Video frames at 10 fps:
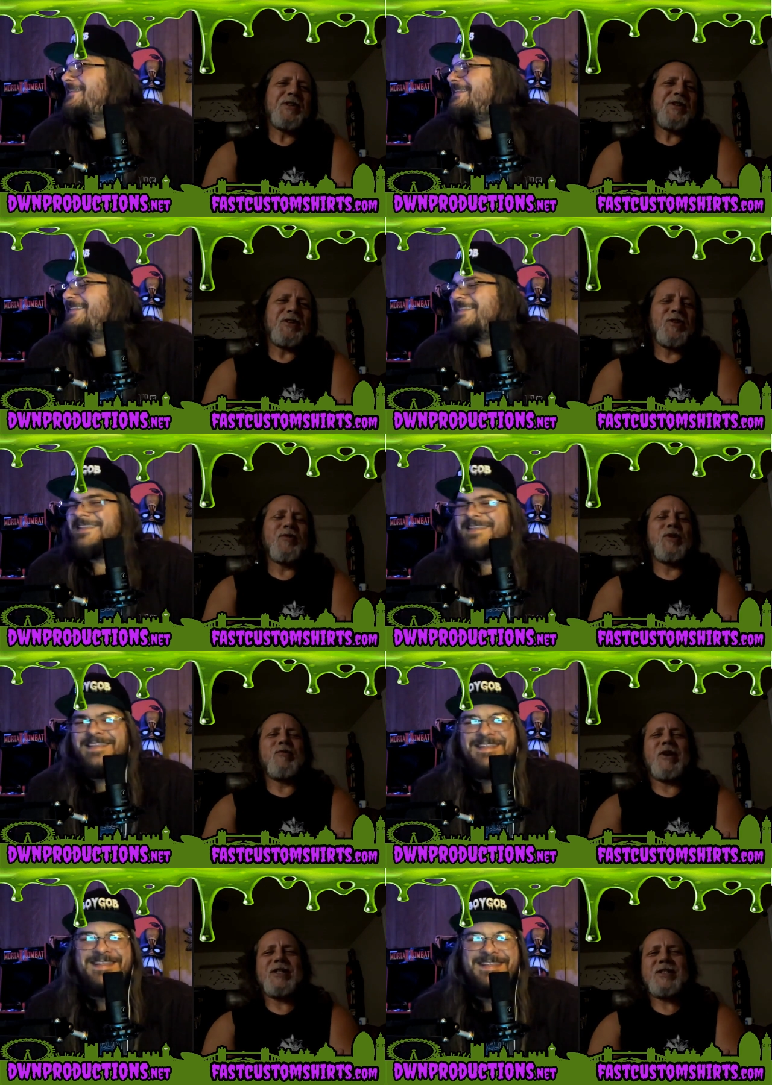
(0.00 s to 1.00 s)
Speaker 1: you're
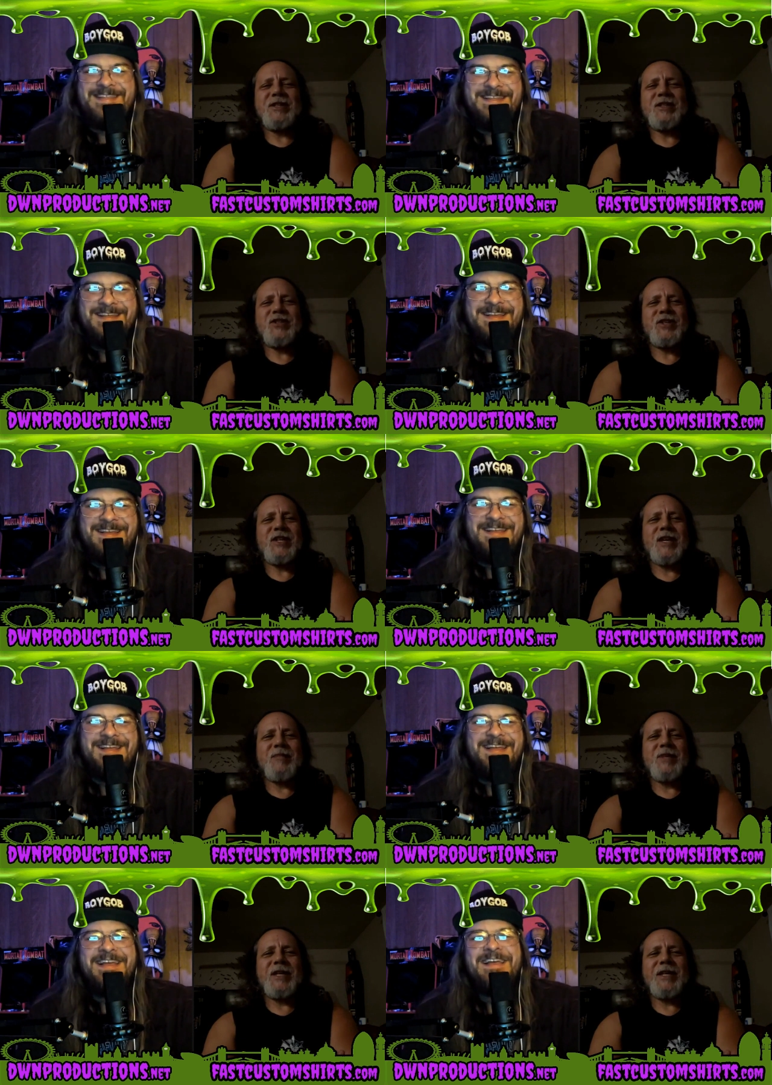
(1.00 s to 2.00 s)
rewatching the shit.
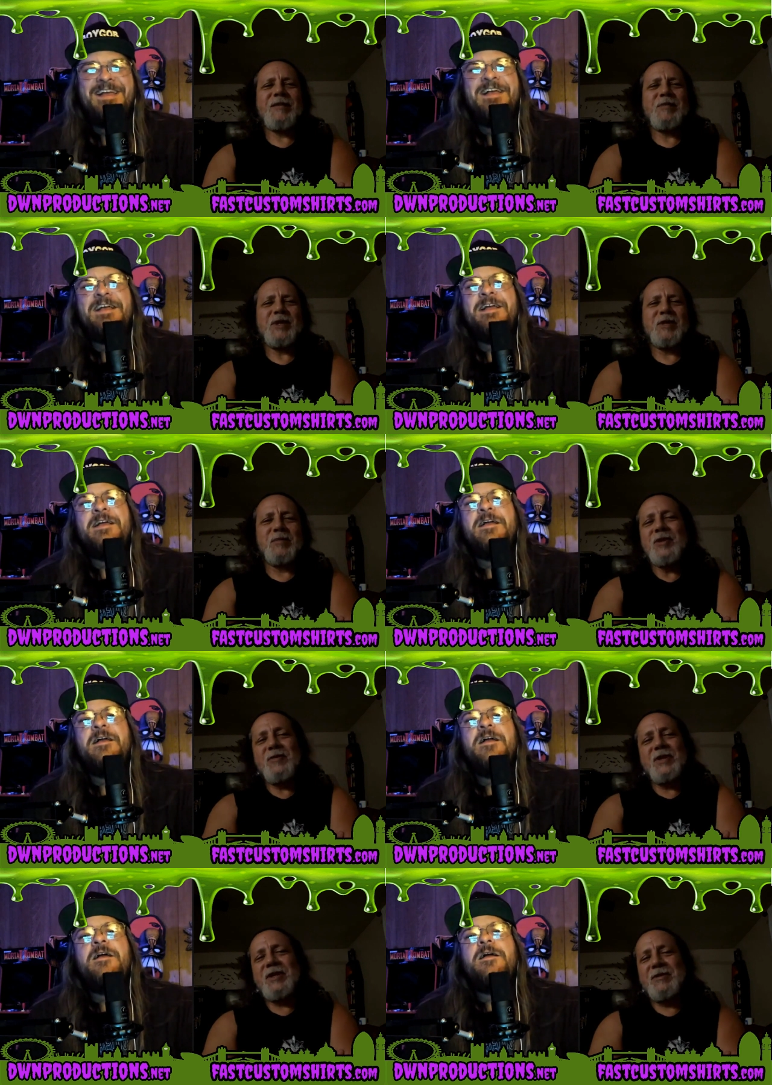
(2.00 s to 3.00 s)
I'm not, but the
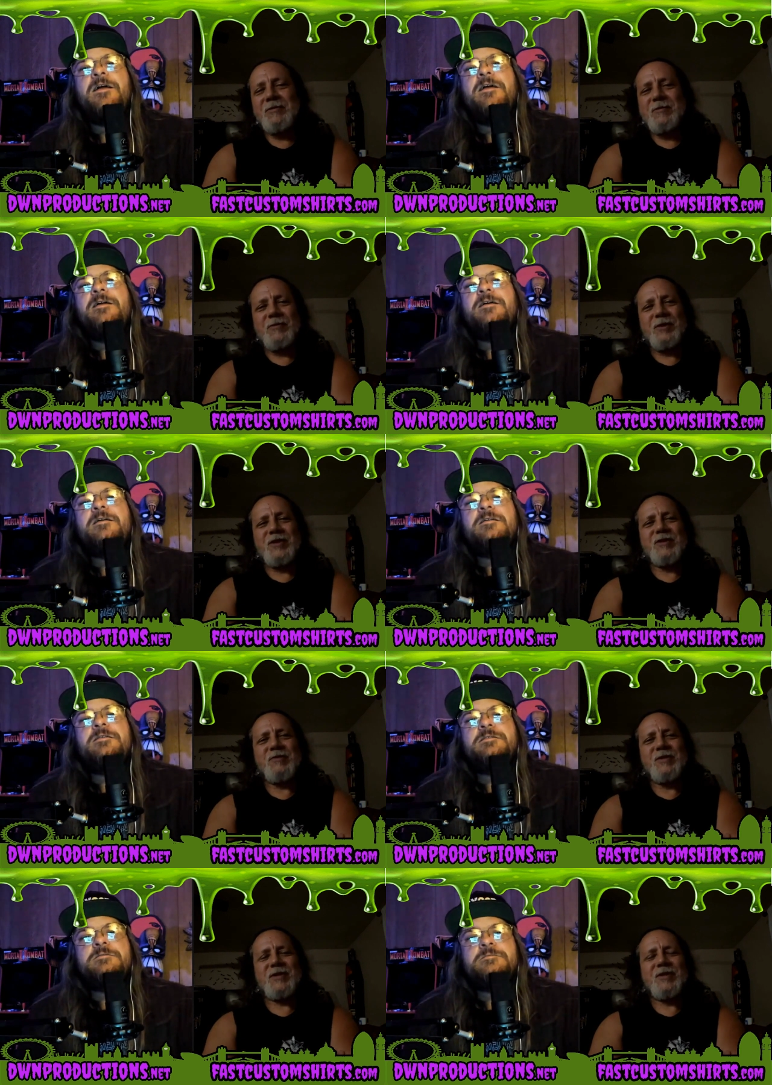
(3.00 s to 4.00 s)
movie
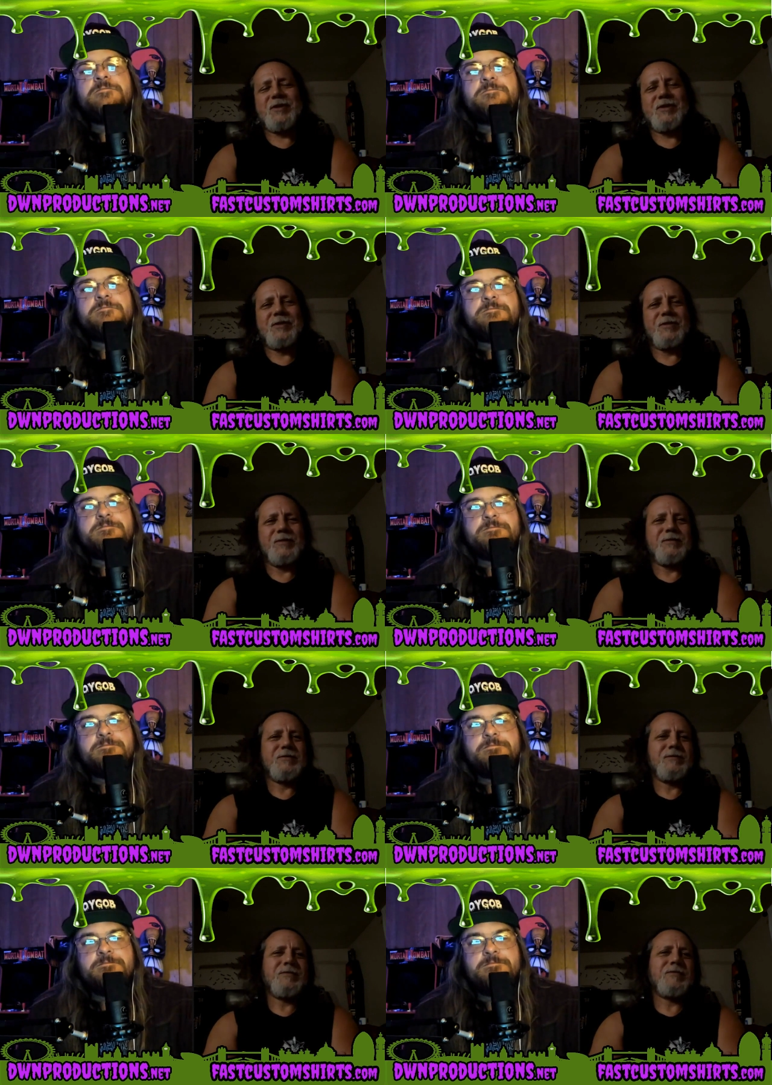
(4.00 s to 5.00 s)
version was good.
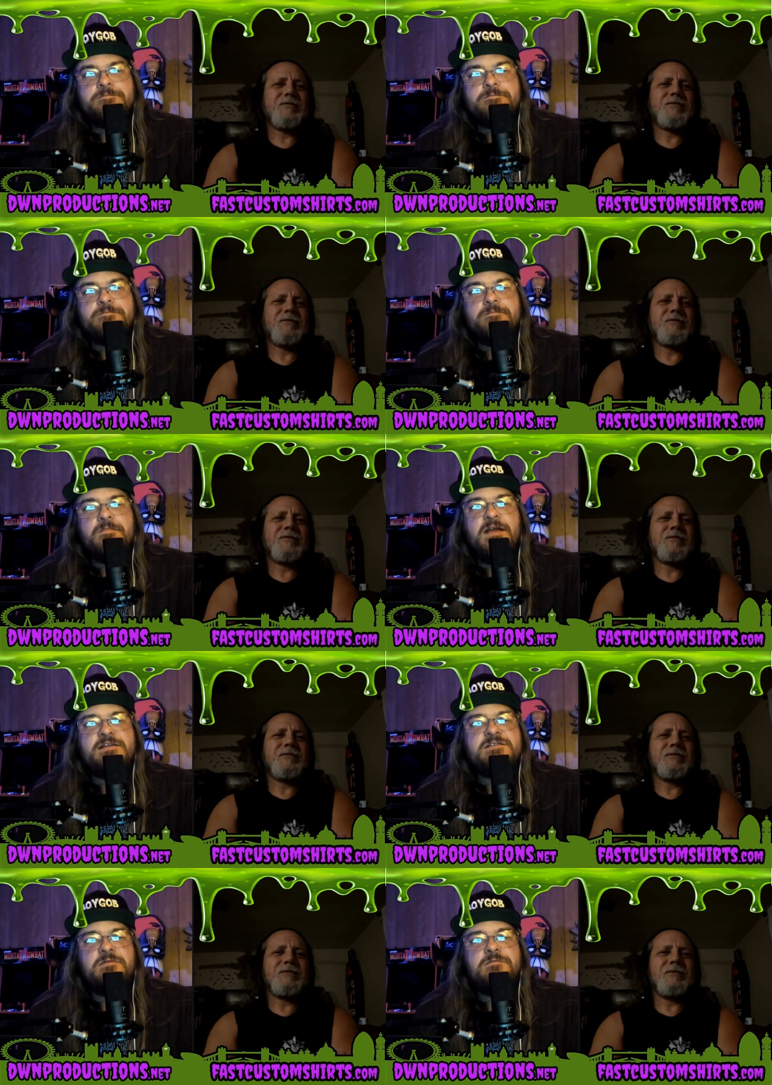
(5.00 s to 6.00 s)
Speaker 2: Yeah,
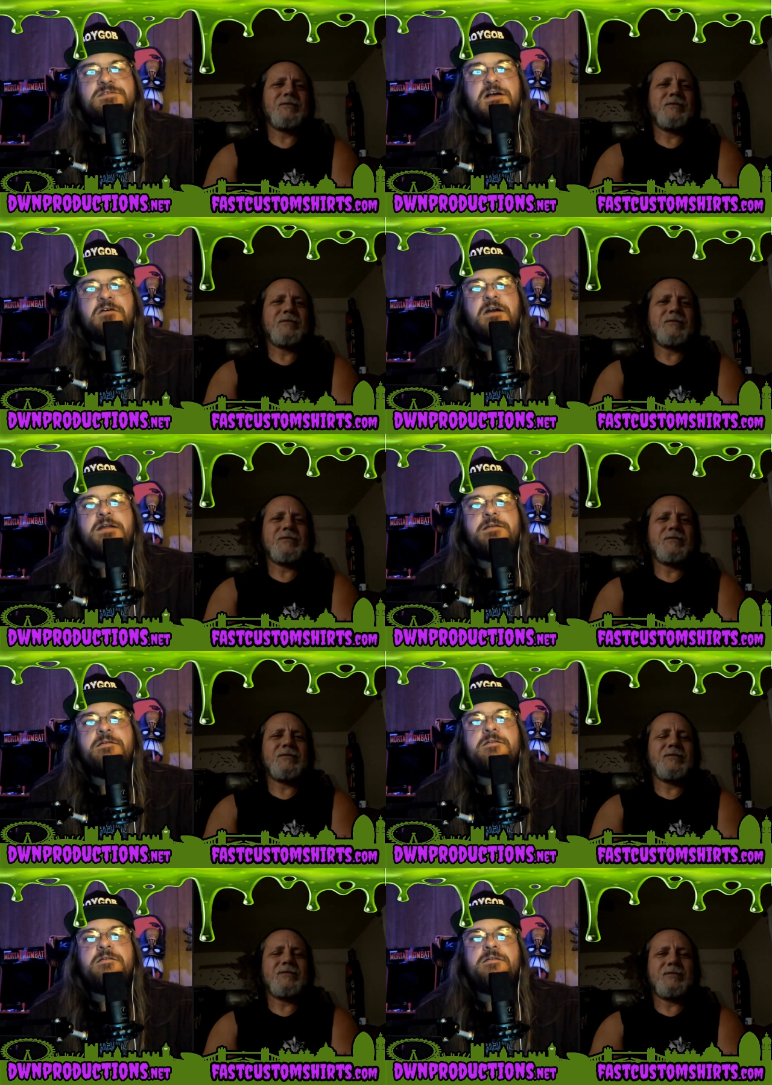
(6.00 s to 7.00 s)
this one was all right.
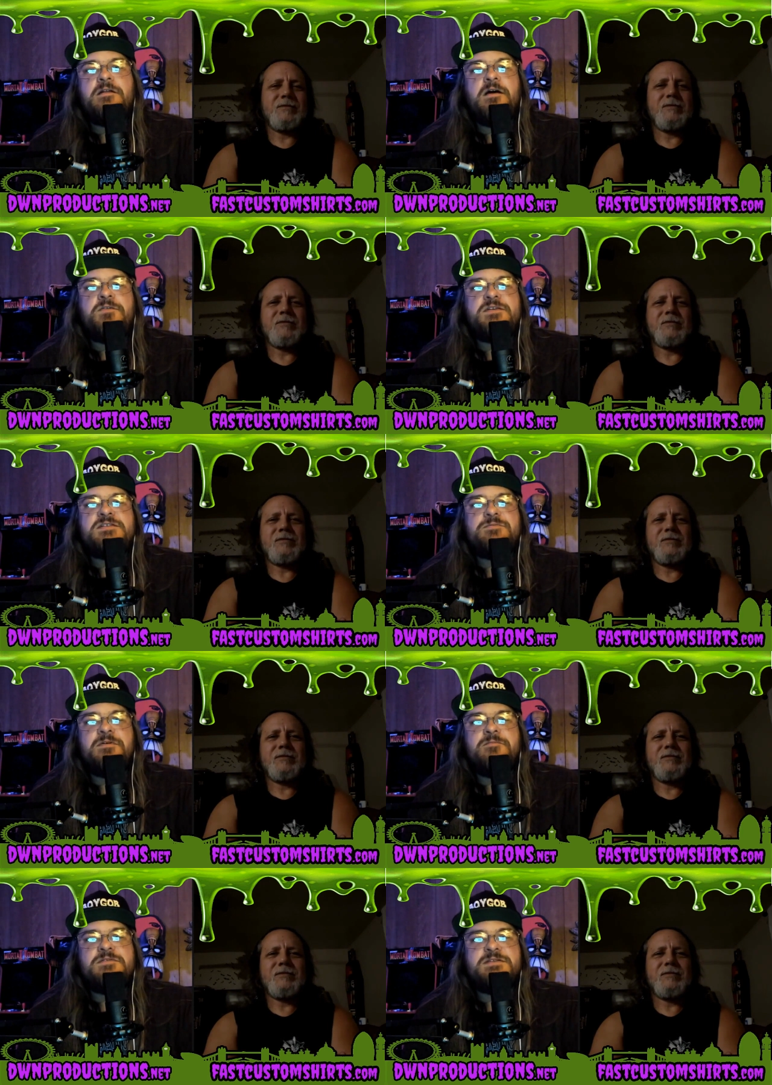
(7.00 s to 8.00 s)
Uh, this
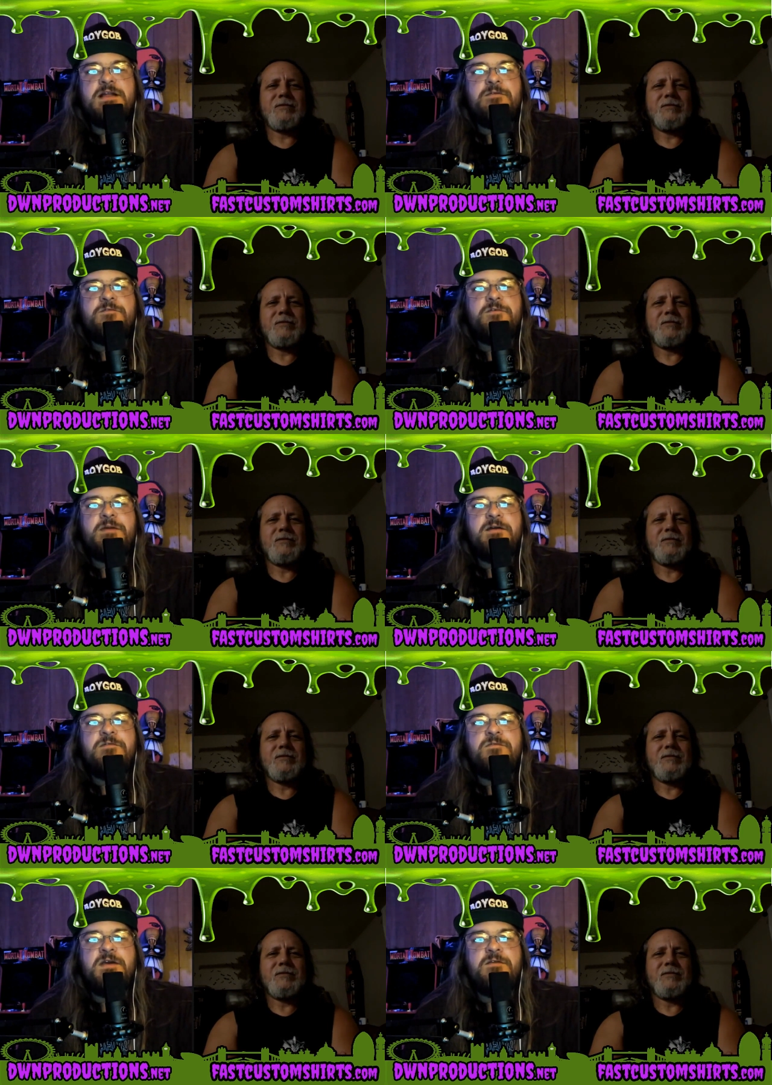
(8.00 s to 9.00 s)
one was never my
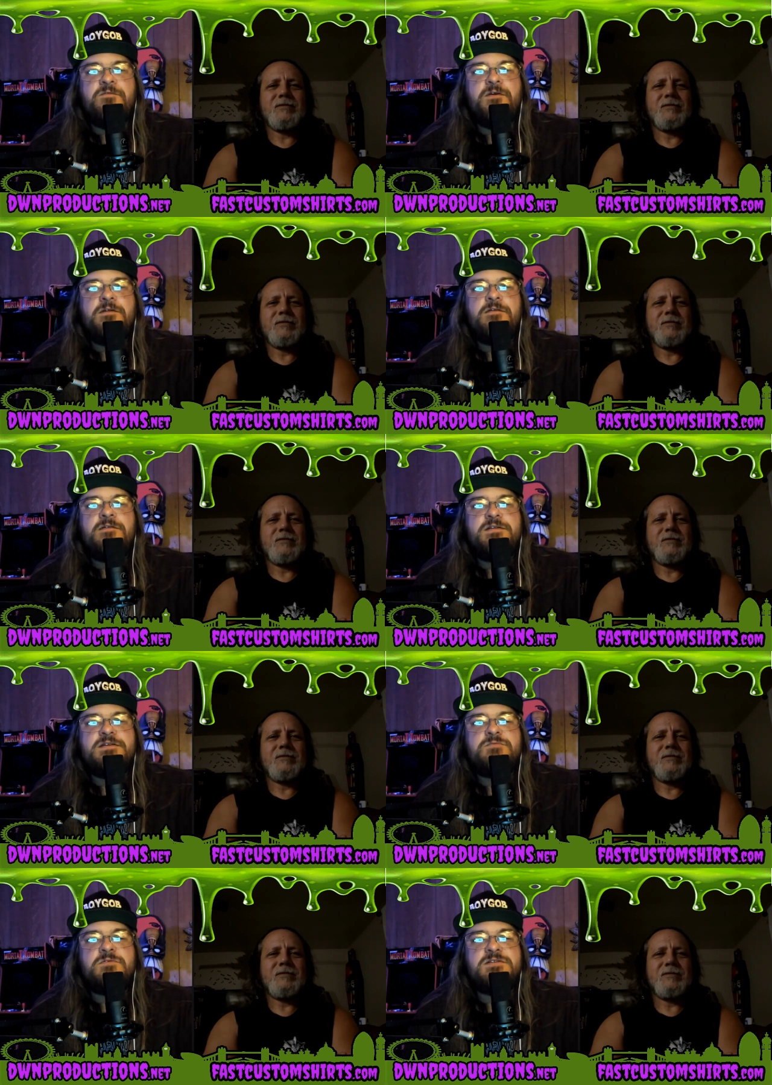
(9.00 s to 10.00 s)
favorite.
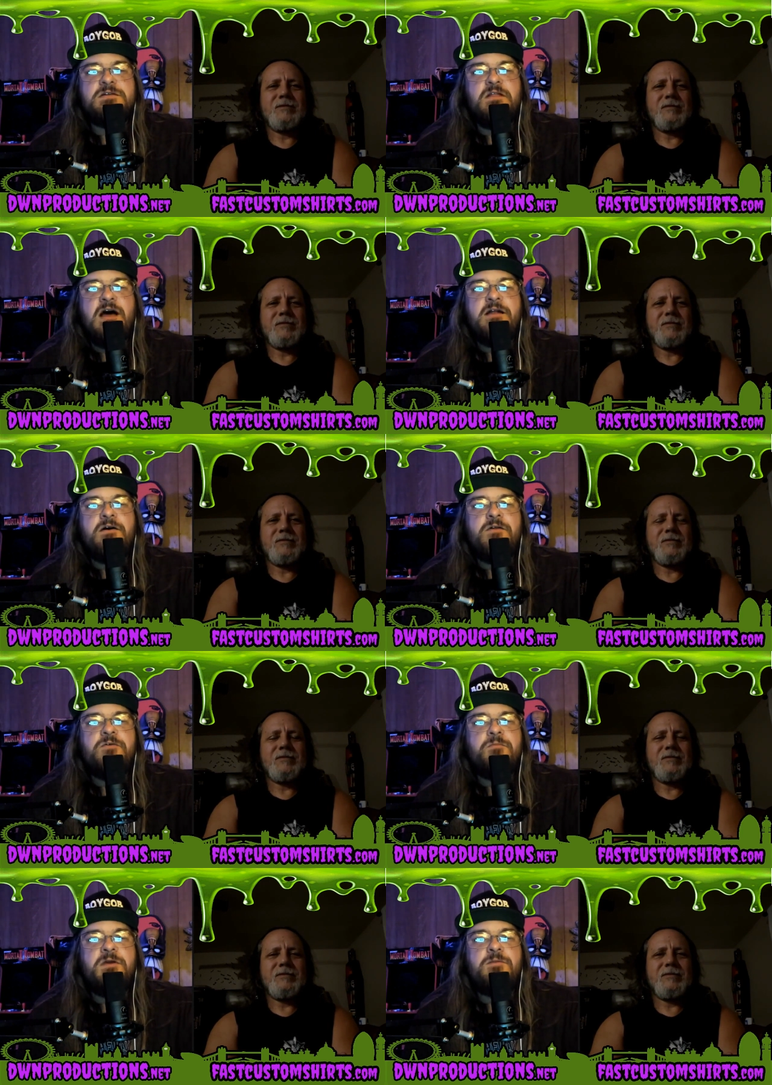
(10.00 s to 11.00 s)
This one's a lot of
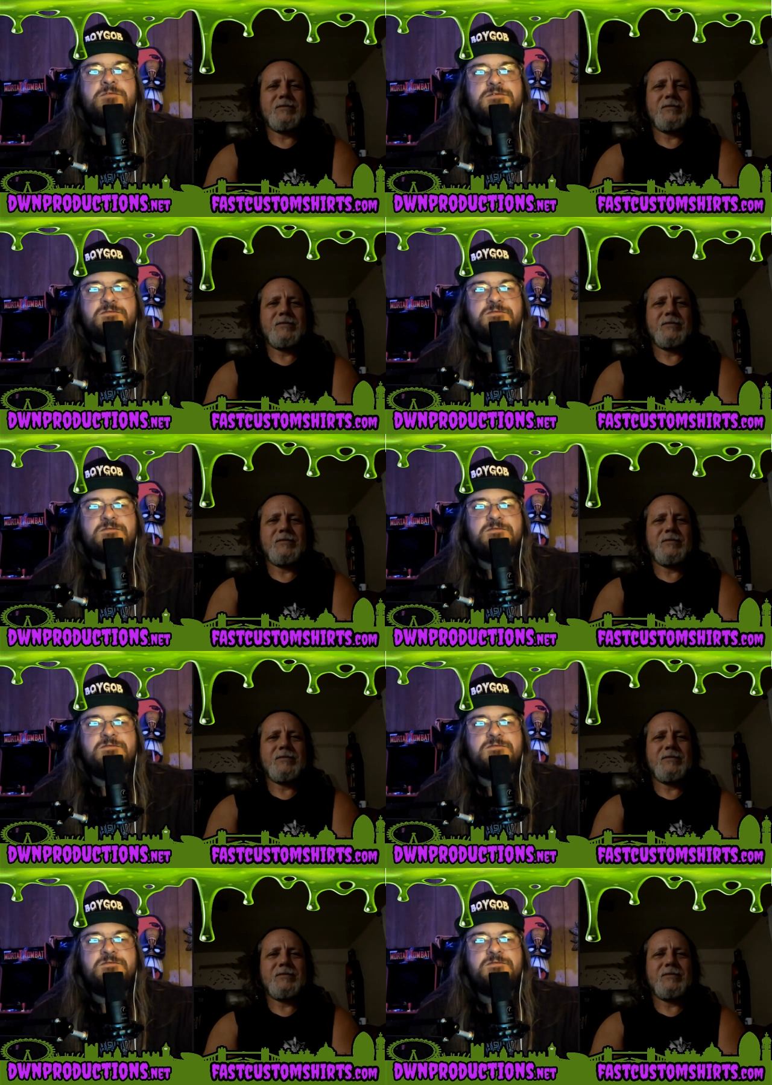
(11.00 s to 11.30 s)
other people's